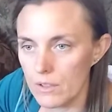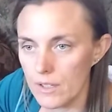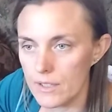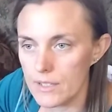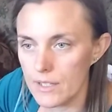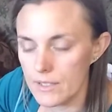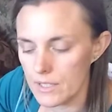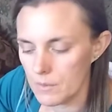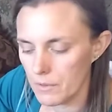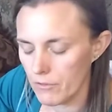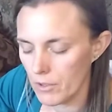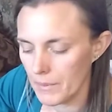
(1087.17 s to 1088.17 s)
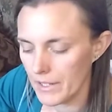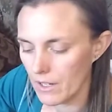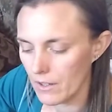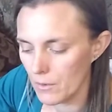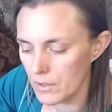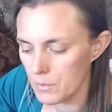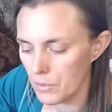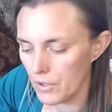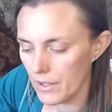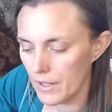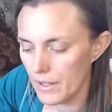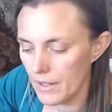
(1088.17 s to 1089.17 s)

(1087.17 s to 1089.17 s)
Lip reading: like 10 days before my daughter was born.